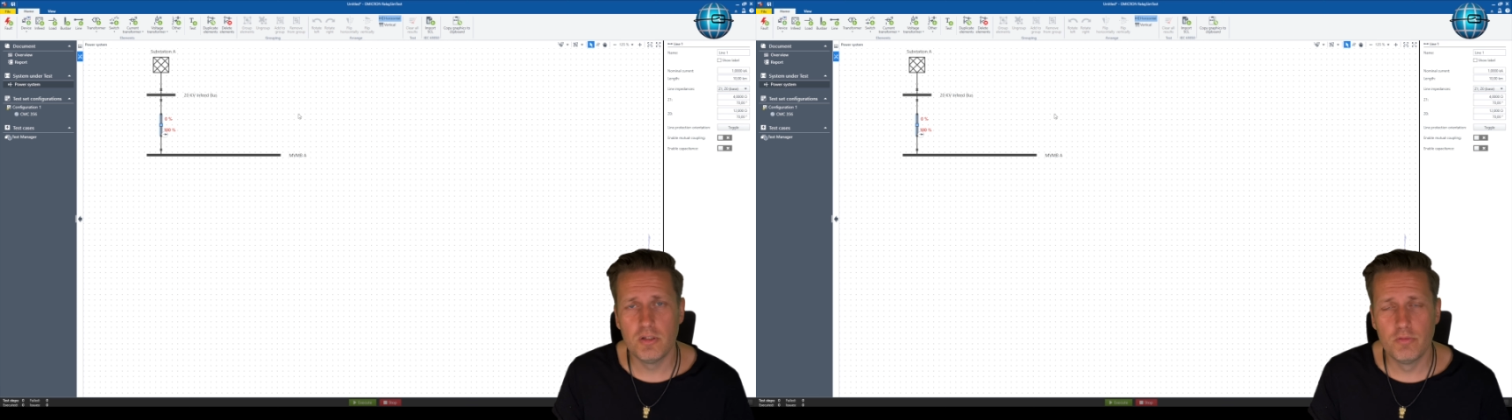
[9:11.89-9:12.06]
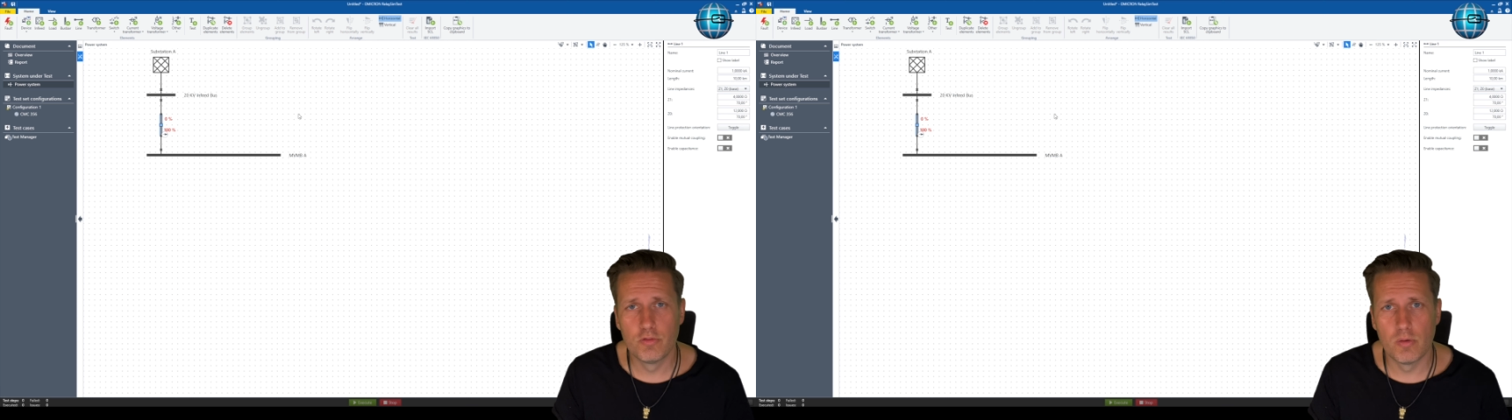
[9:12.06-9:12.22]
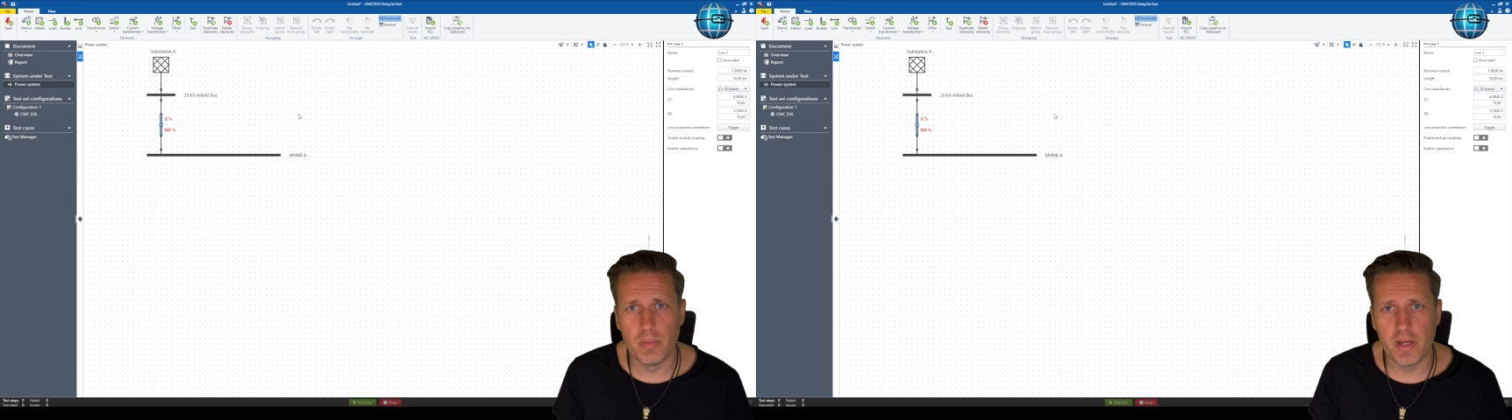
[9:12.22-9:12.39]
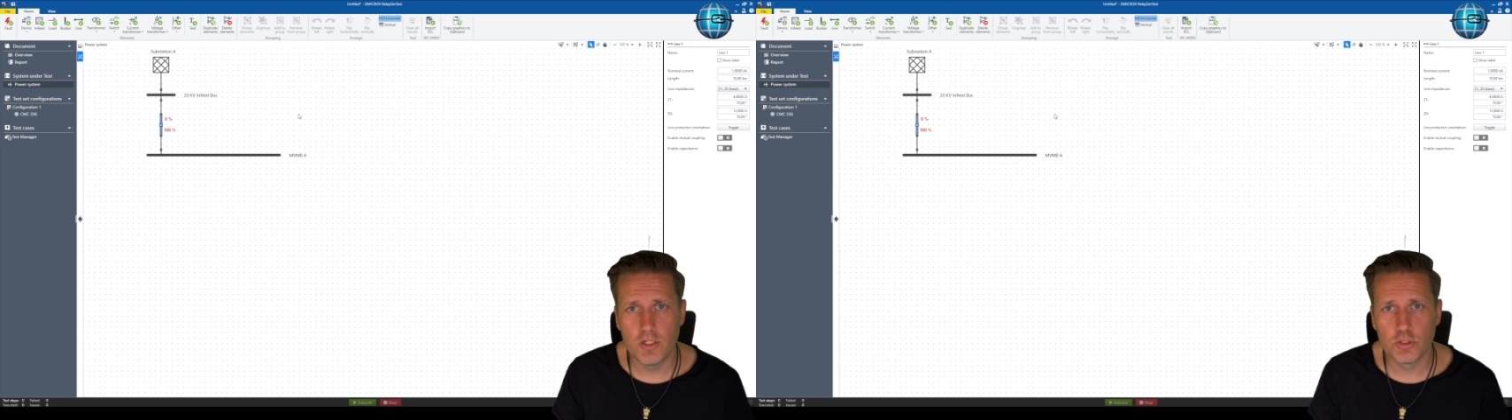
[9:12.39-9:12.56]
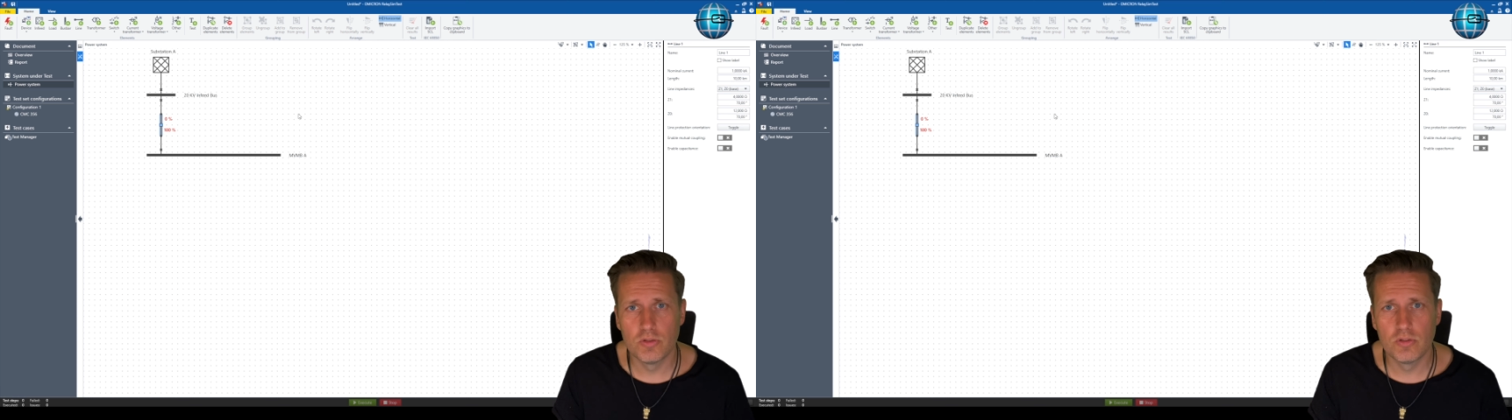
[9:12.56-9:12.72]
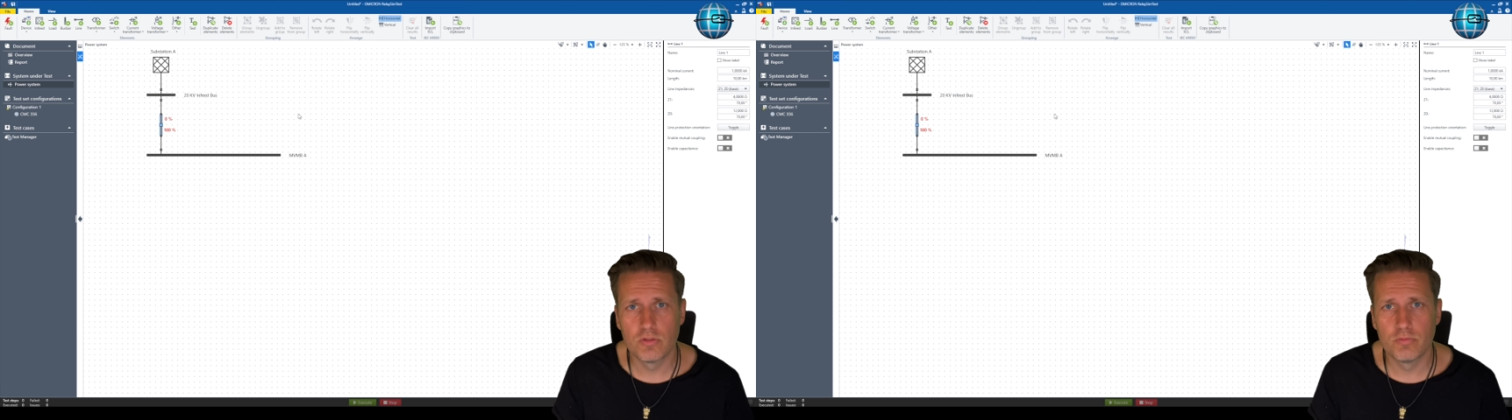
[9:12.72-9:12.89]

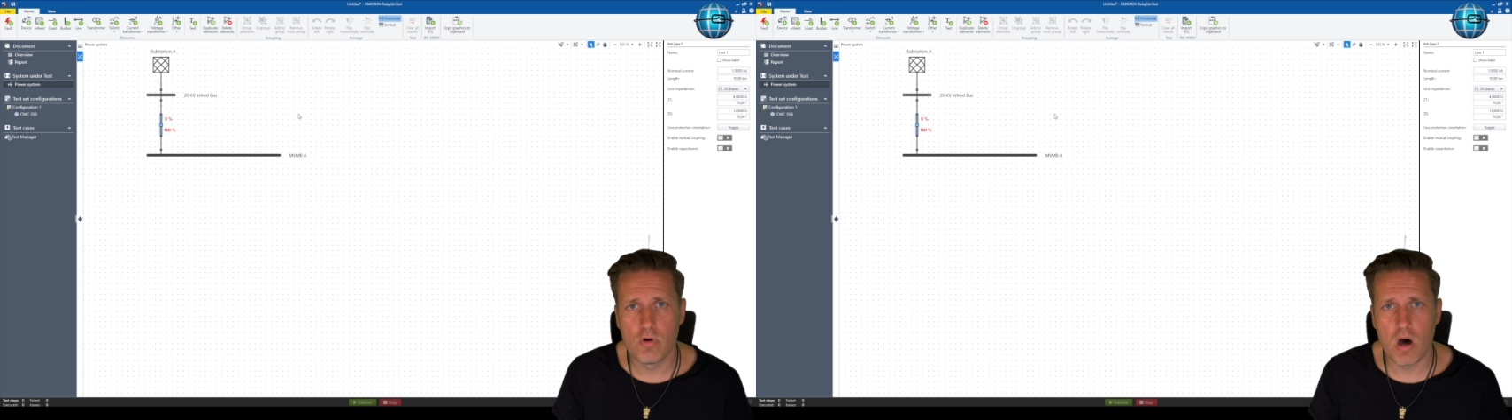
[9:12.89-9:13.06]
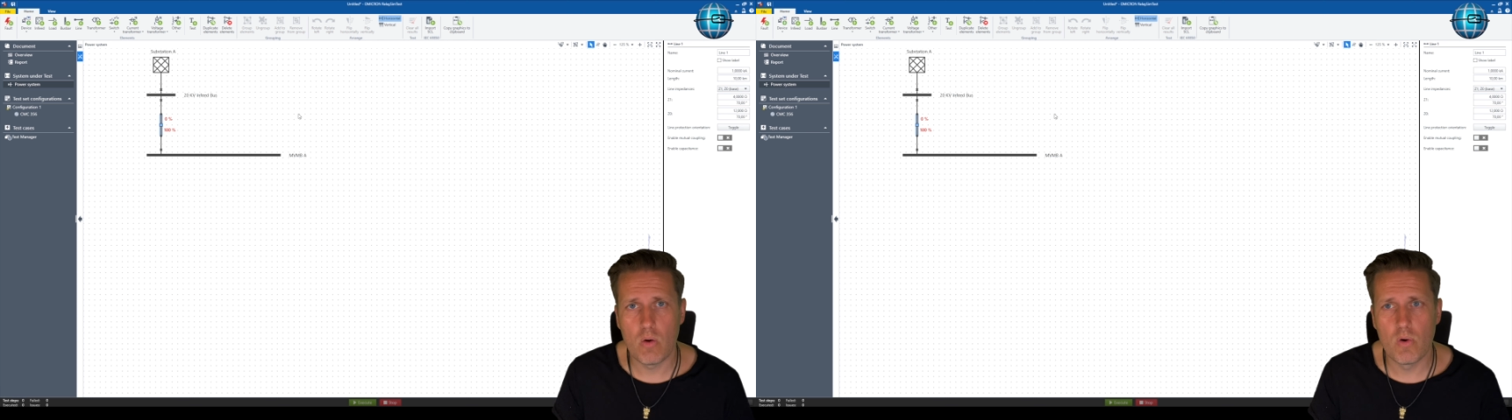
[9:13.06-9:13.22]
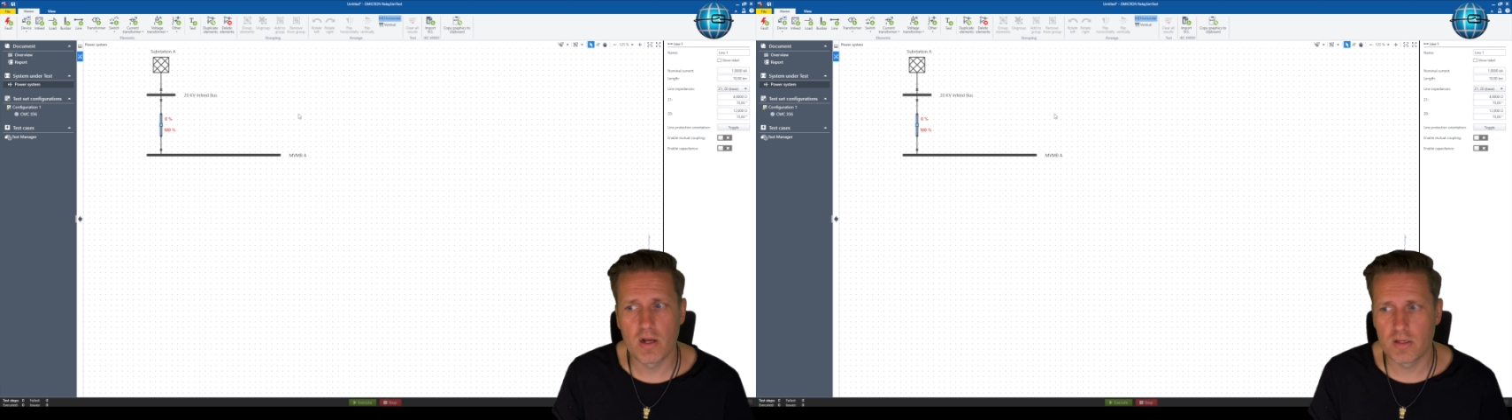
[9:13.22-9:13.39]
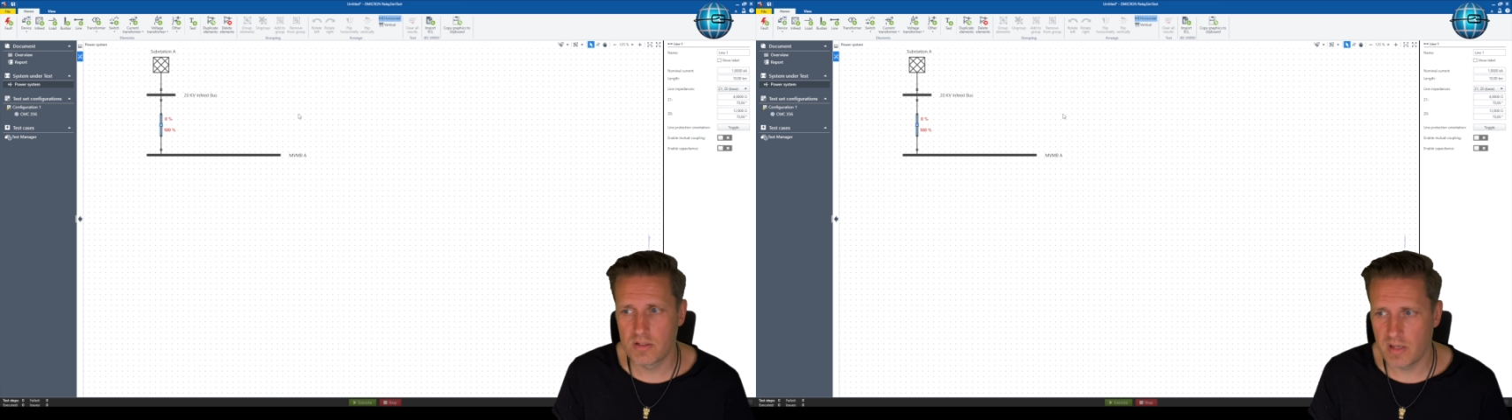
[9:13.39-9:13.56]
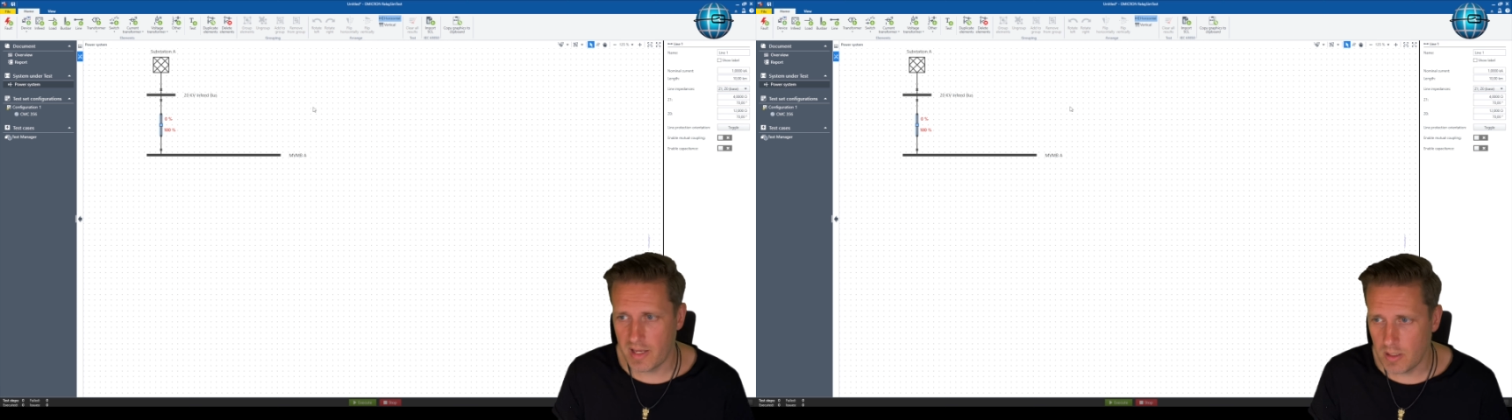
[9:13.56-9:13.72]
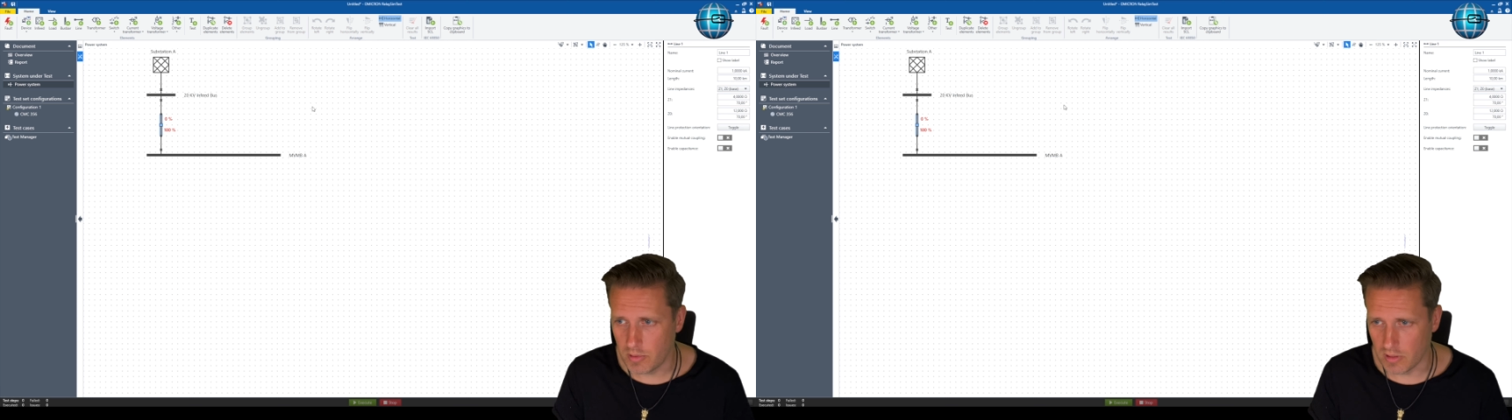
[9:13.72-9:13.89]
informations for our
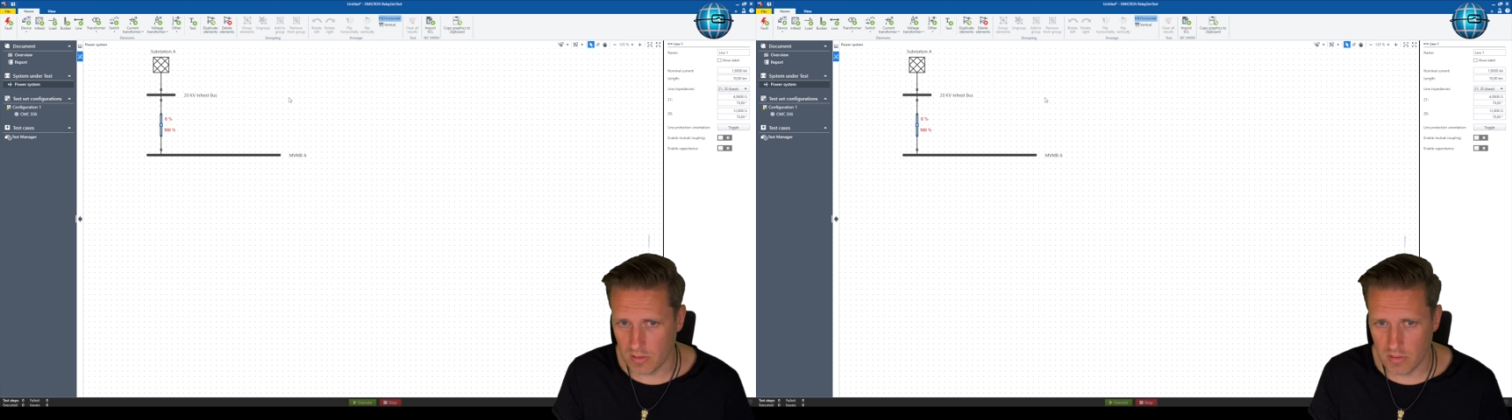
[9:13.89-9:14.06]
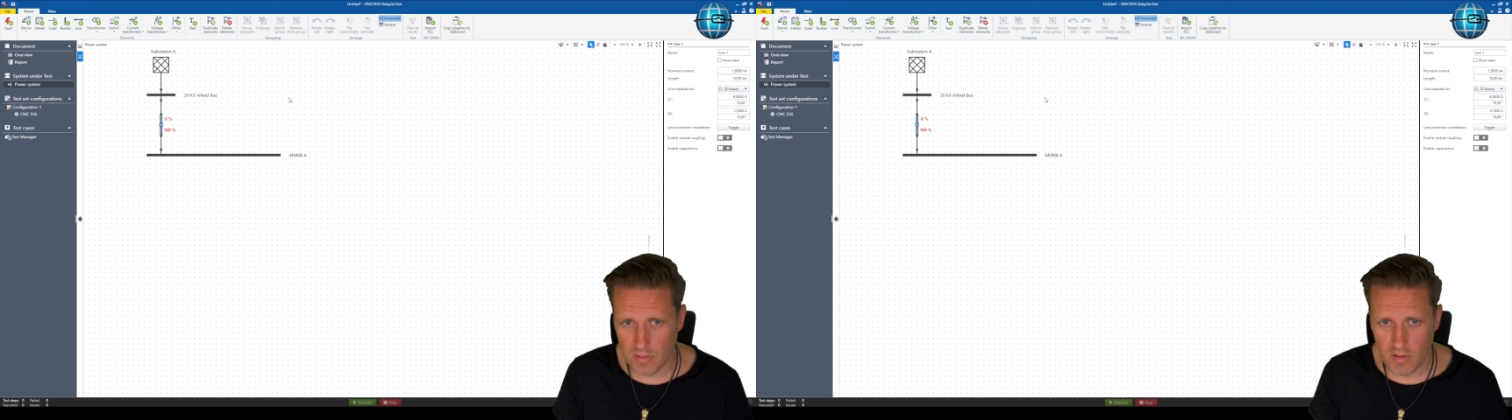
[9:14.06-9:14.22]
cable.